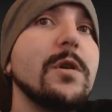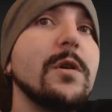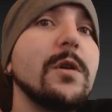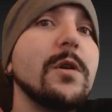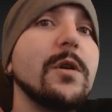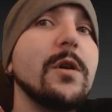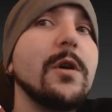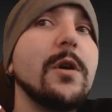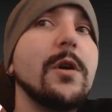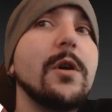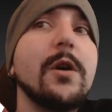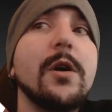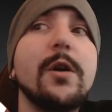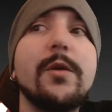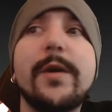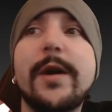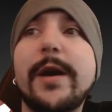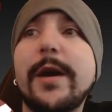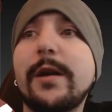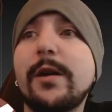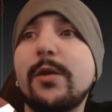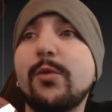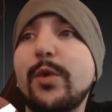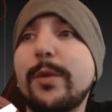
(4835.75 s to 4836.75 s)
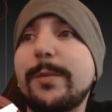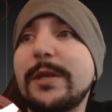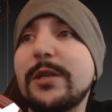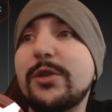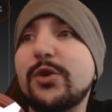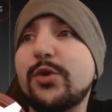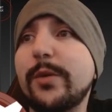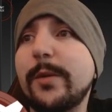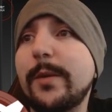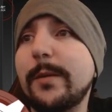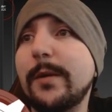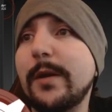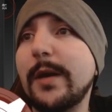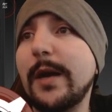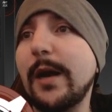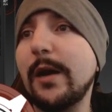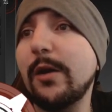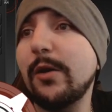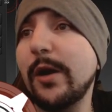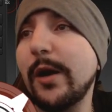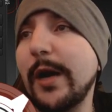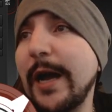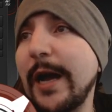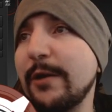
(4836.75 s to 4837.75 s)
Alright, we've been streaming.
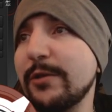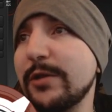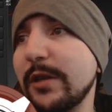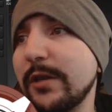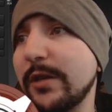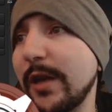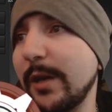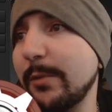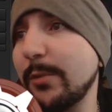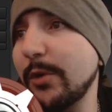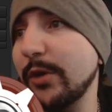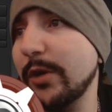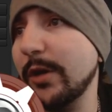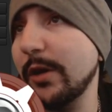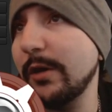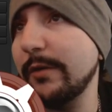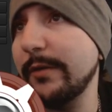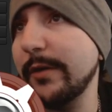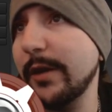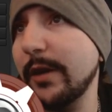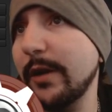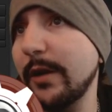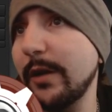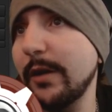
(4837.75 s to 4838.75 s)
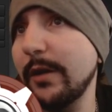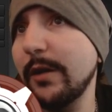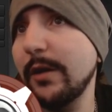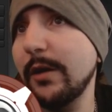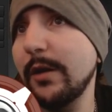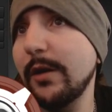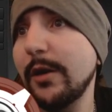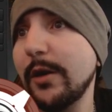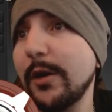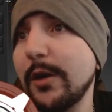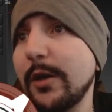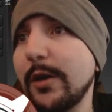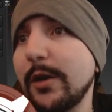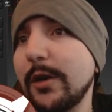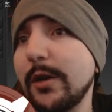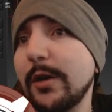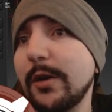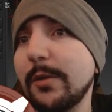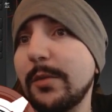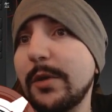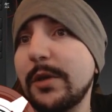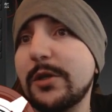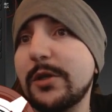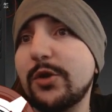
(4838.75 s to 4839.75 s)
How's our time looking over here?
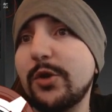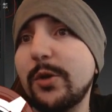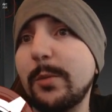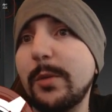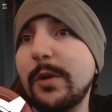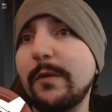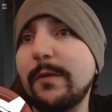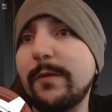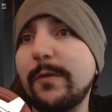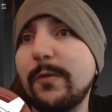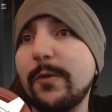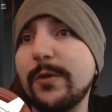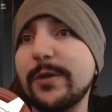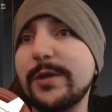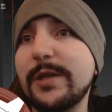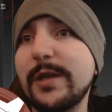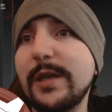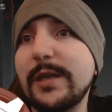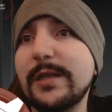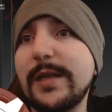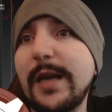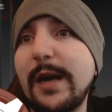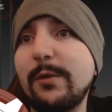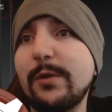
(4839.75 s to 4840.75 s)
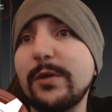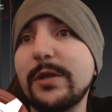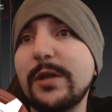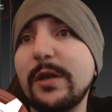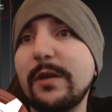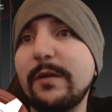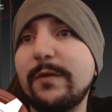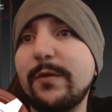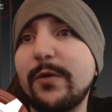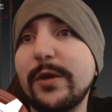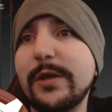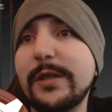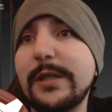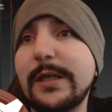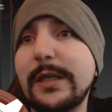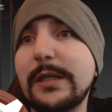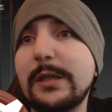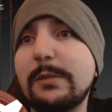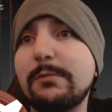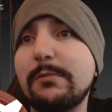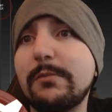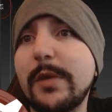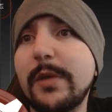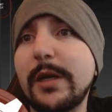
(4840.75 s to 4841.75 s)
Been streaming for 6 hours and 46
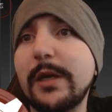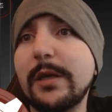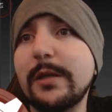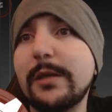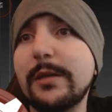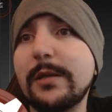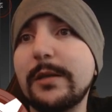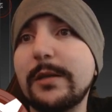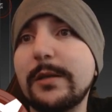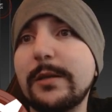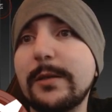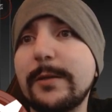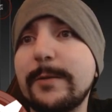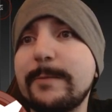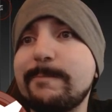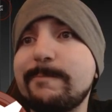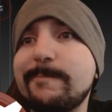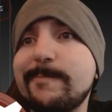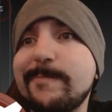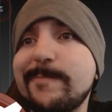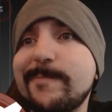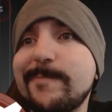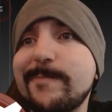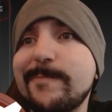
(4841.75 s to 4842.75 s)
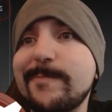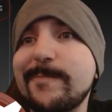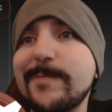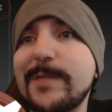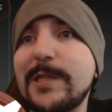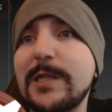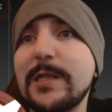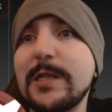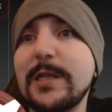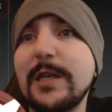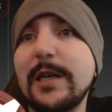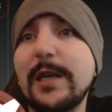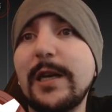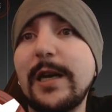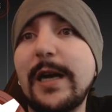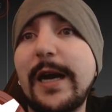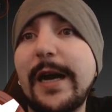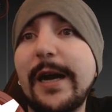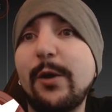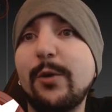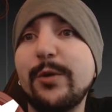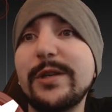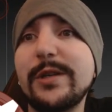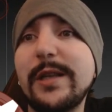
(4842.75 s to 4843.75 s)
minutes. I
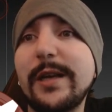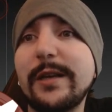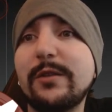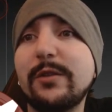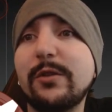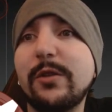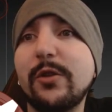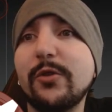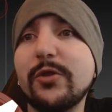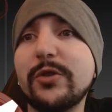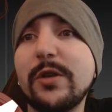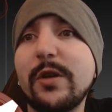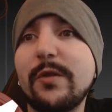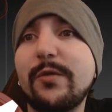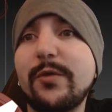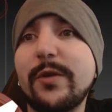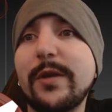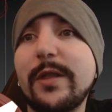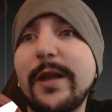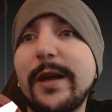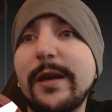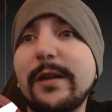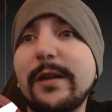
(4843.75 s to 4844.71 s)
always like to close off with like